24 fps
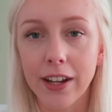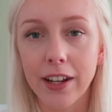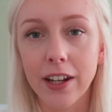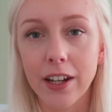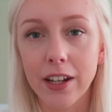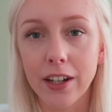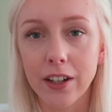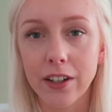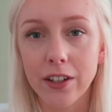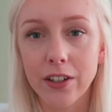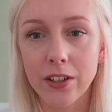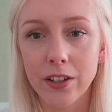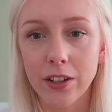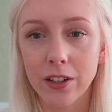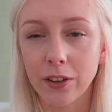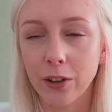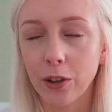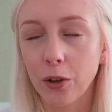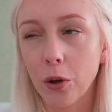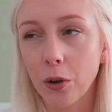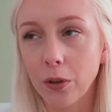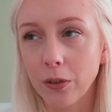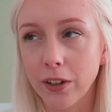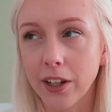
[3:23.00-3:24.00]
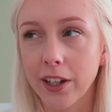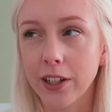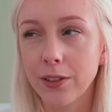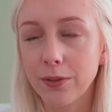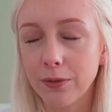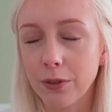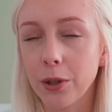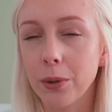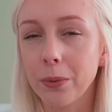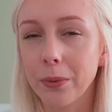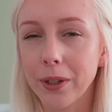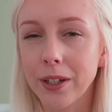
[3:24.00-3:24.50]
8-ish in the next
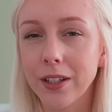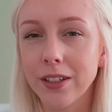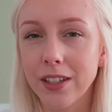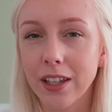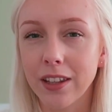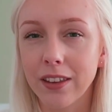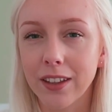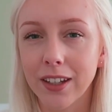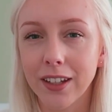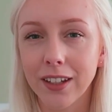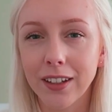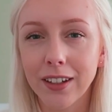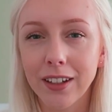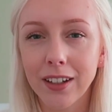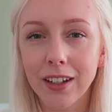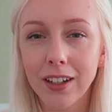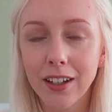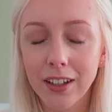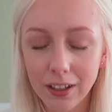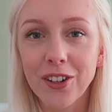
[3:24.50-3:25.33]
few weeks, I think.